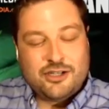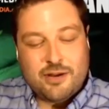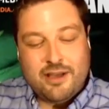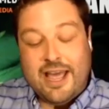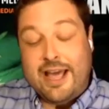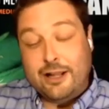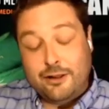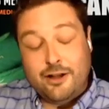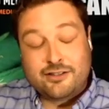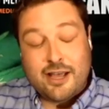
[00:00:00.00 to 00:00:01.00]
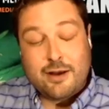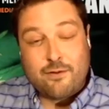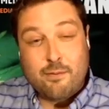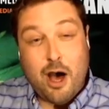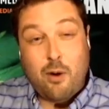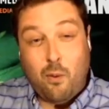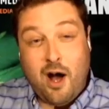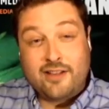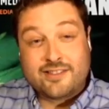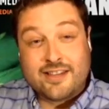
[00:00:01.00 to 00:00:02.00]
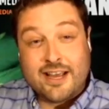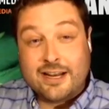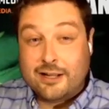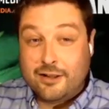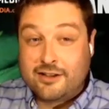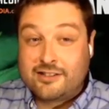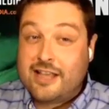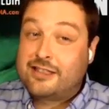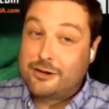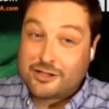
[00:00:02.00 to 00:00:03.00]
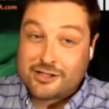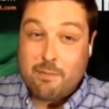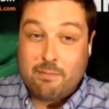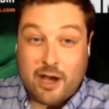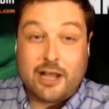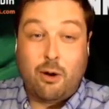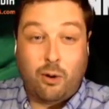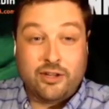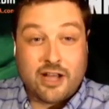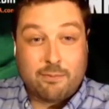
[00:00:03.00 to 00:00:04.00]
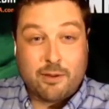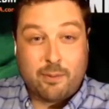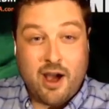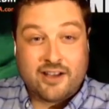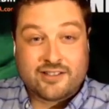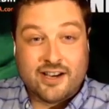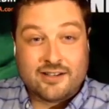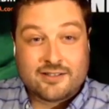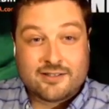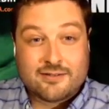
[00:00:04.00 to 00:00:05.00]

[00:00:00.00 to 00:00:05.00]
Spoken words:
Jimmy, it looks like Vermont wants it, and it looks like there's somebody holding up the process.